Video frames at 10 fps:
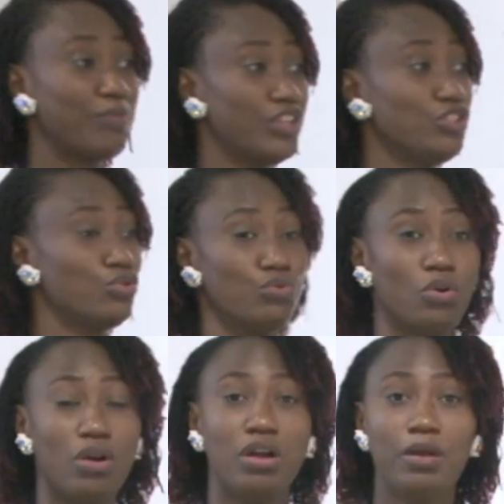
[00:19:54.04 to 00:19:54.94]
to
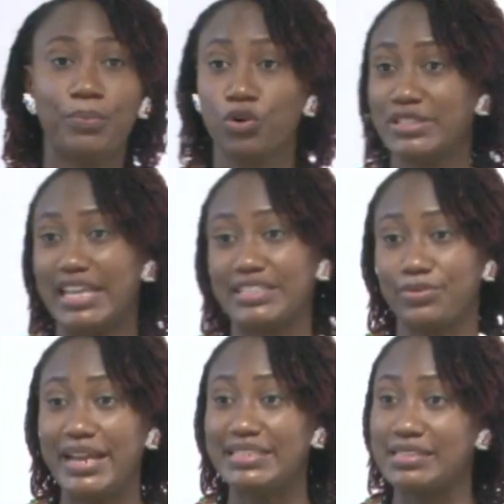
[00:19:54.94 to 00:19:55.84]
process
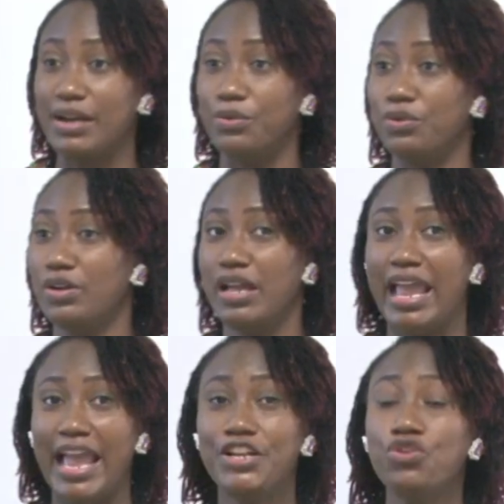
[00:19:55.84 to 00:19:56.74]
right now.
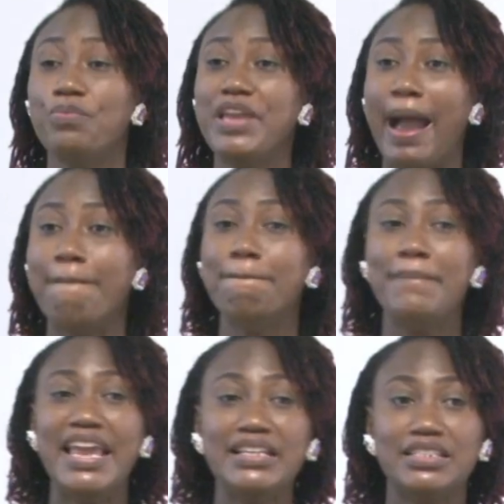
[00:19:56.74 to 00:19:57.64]
And you'll be
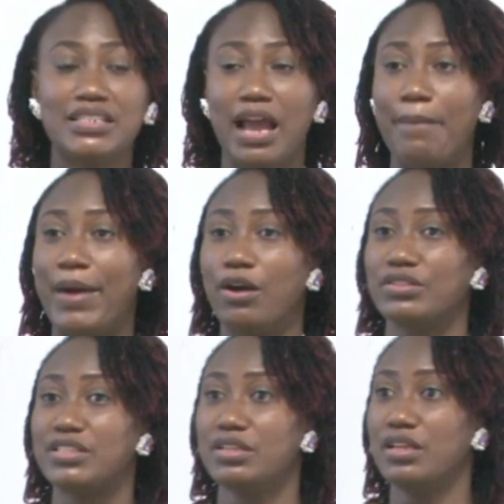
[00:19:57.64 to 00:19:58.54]
amazed
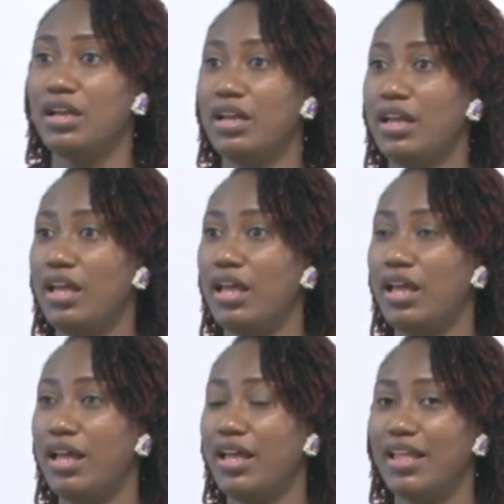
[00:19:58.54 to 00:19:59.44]
about
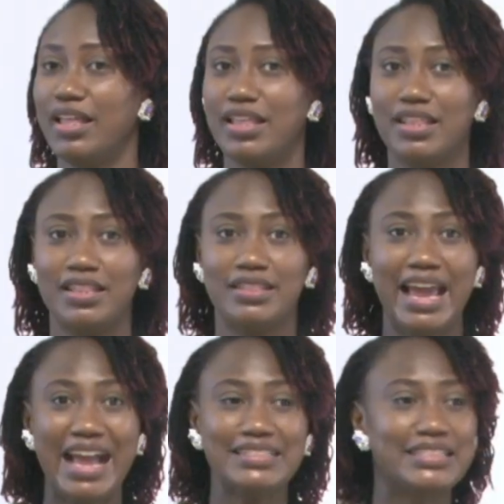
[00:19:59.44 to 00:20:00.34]
the
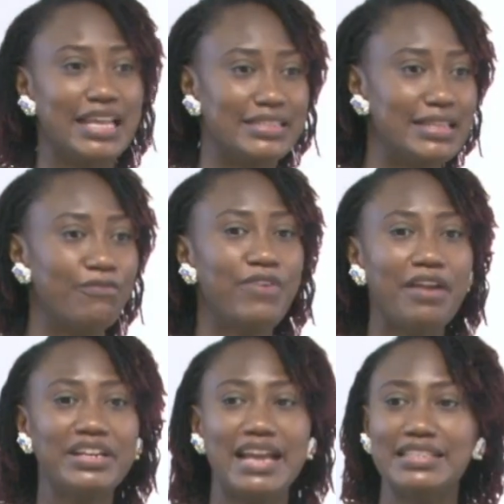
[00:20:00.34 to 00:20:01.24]
answers, the
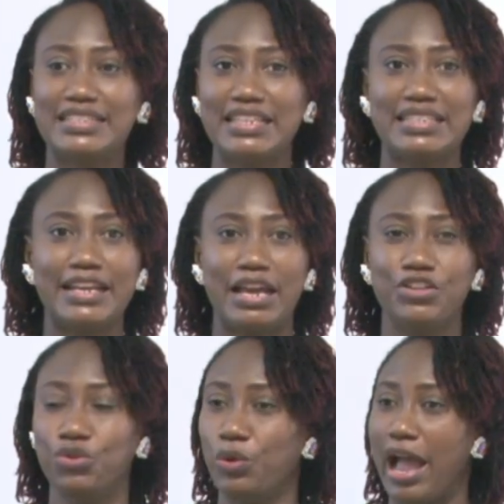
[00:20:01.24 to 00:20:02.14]
varied answers that
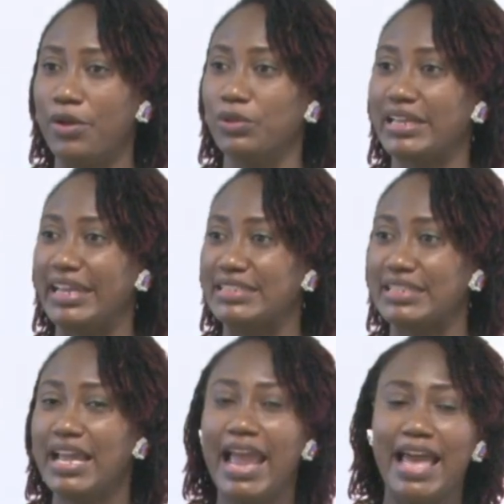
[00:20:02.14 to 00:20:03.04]
I will get. And the